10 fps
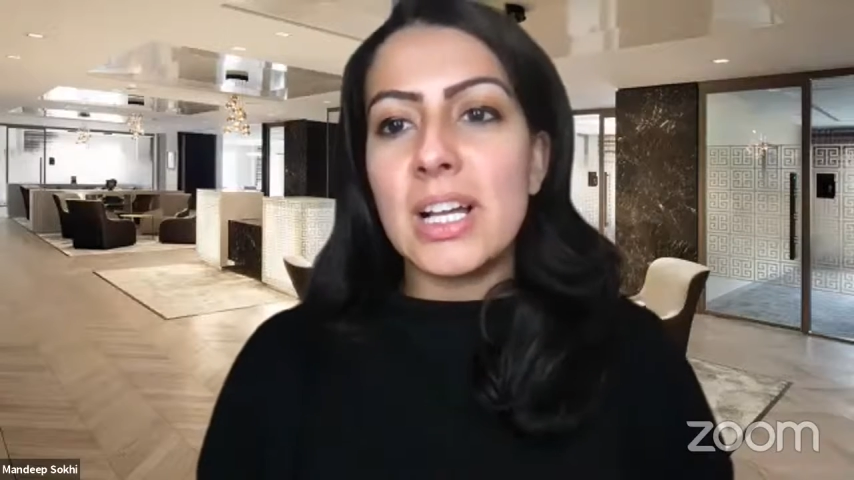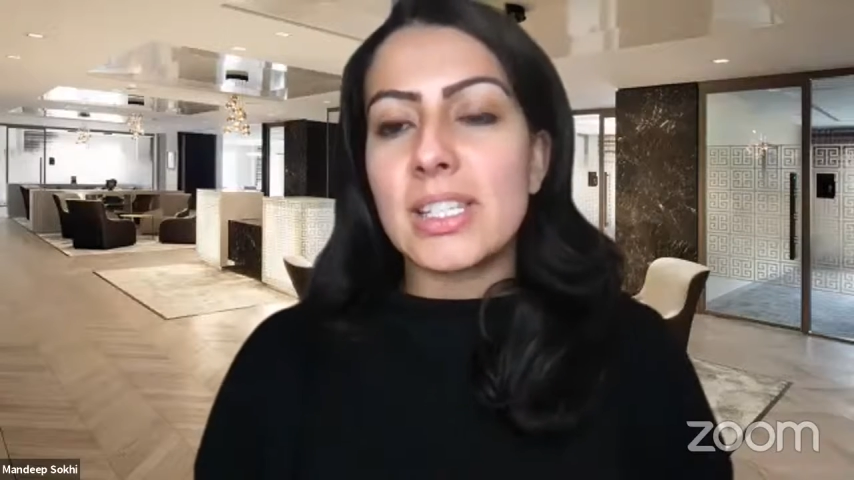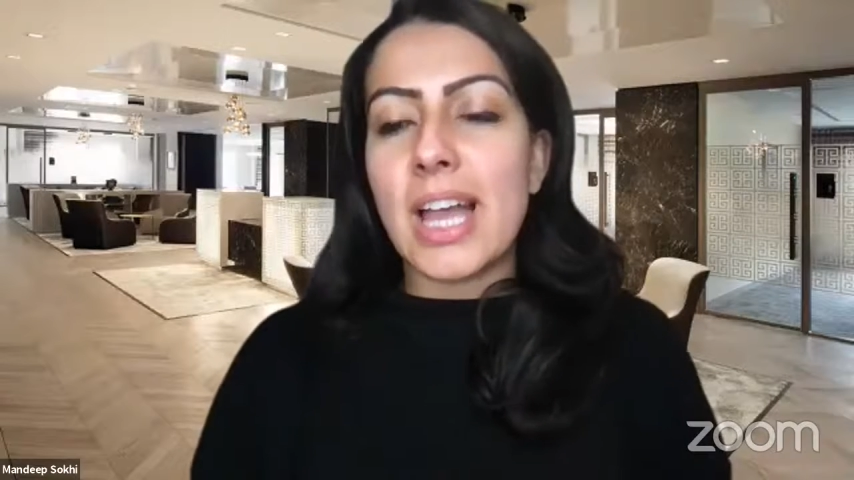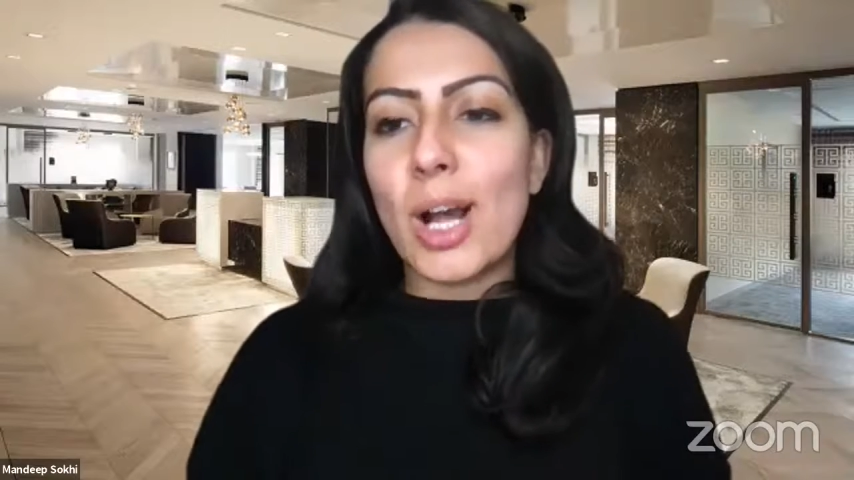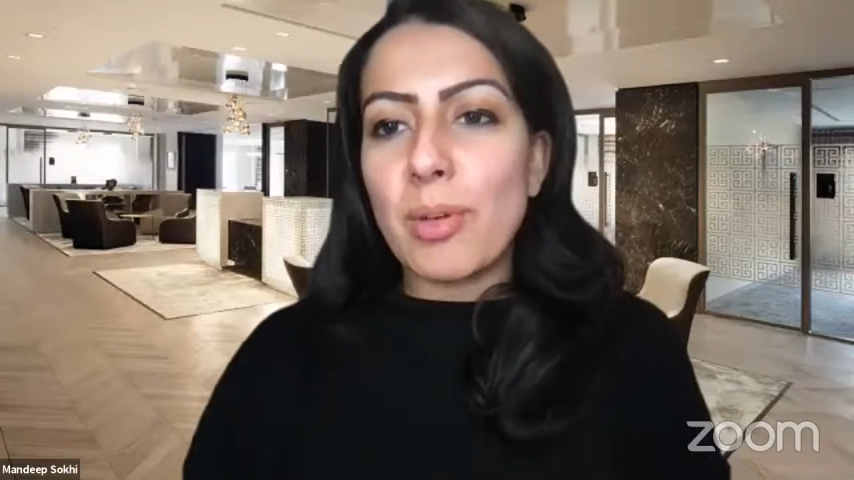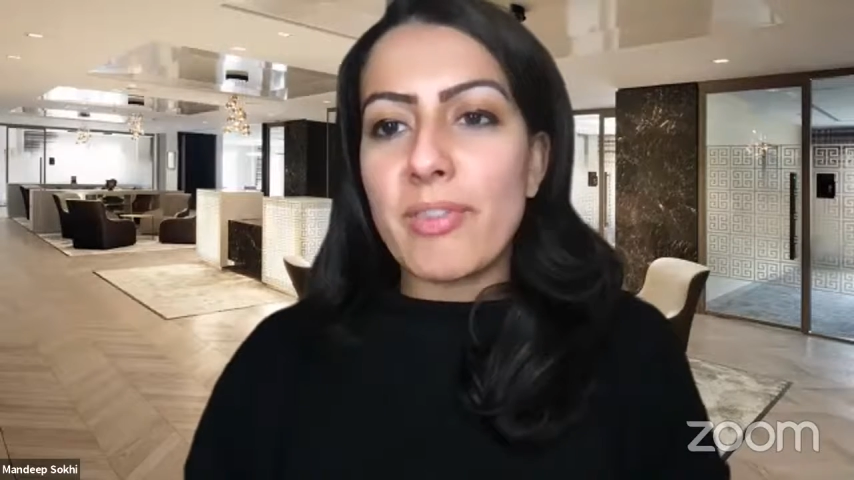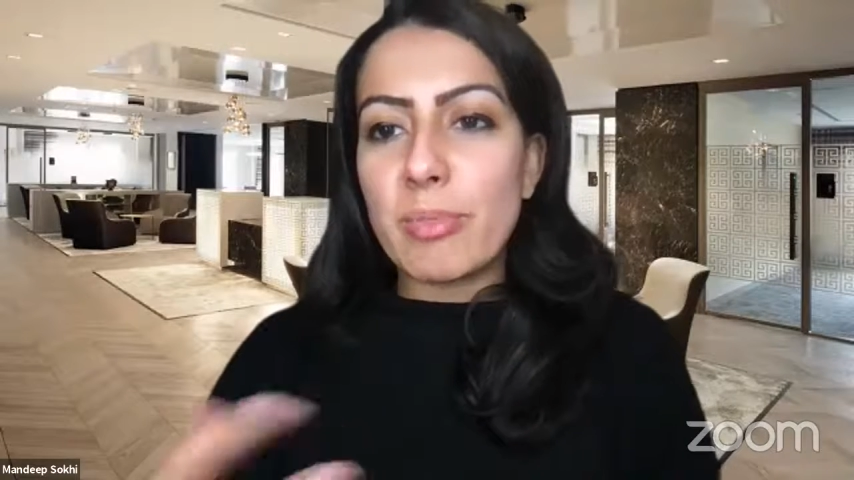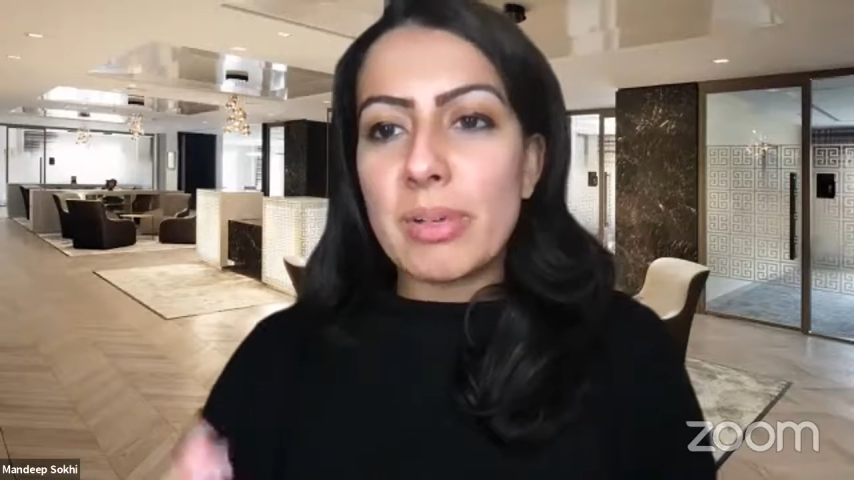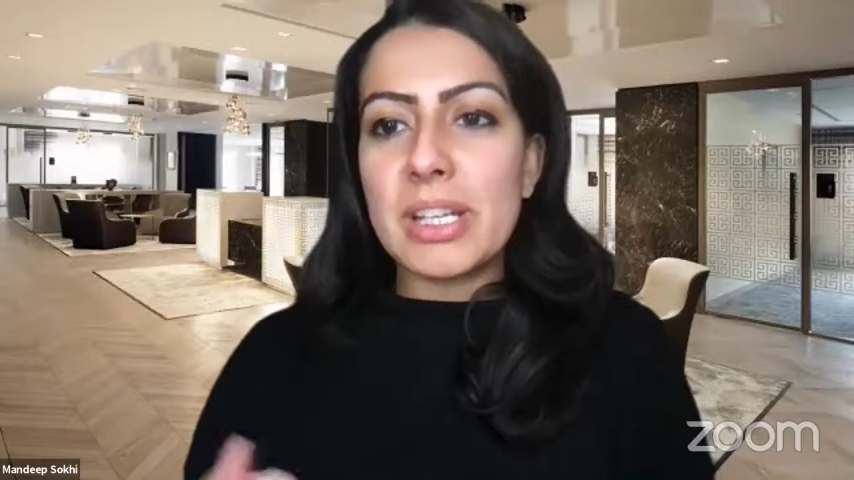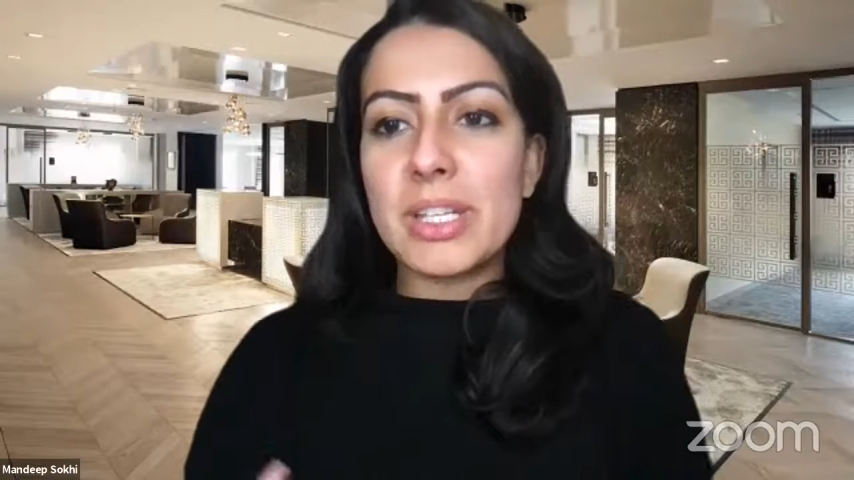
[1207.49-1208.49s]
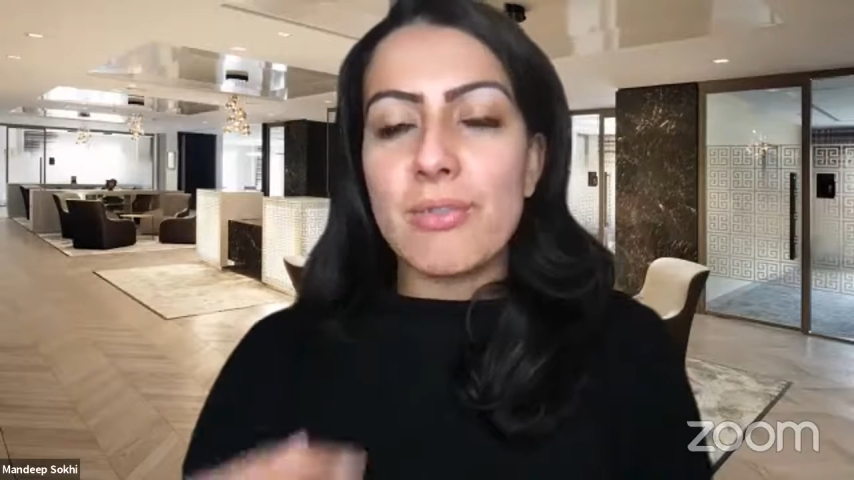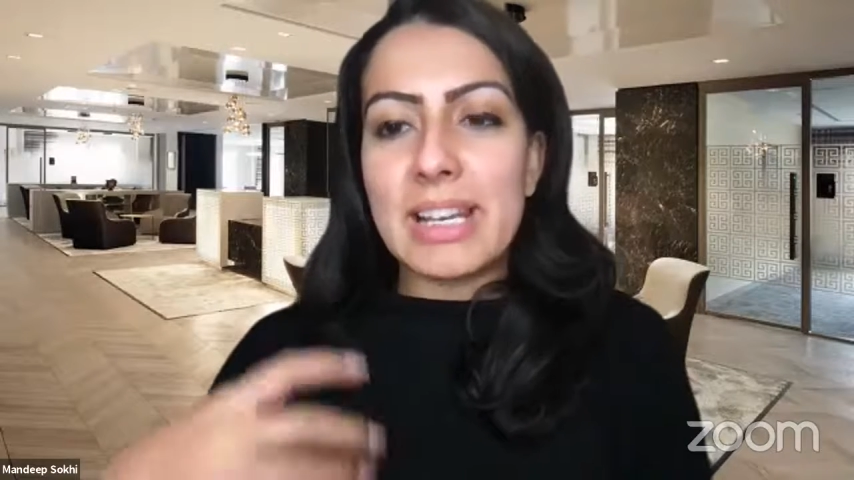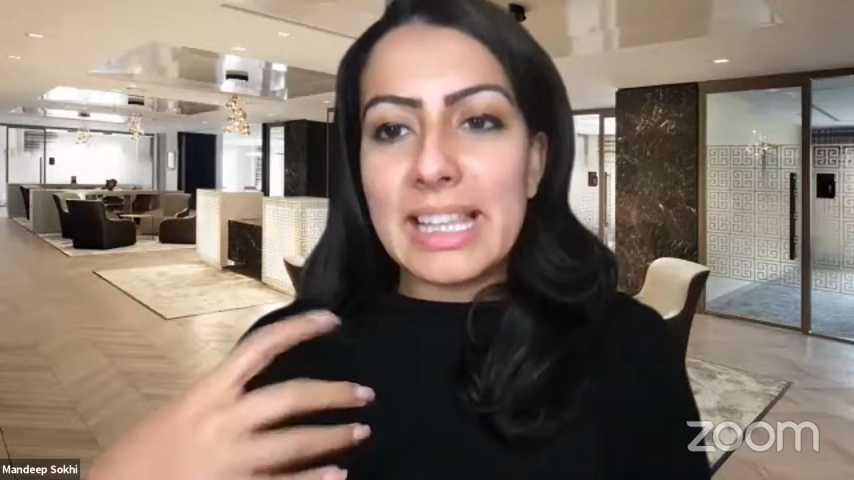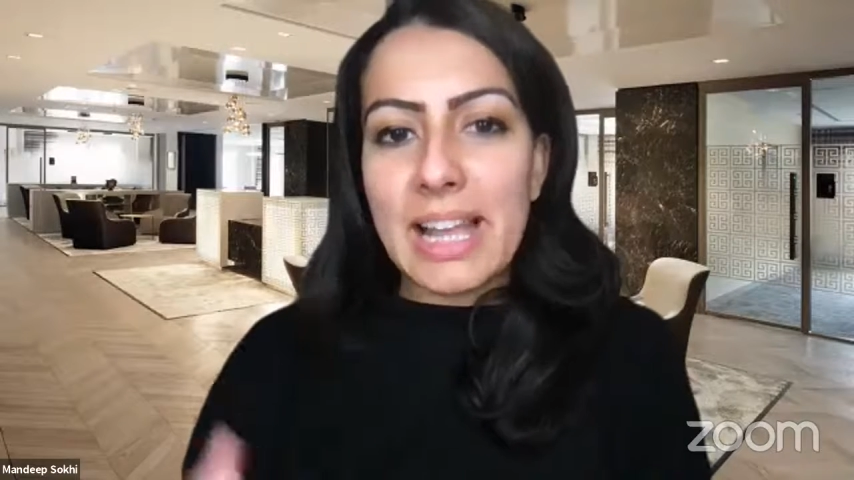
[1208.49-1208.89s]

to help everybody to really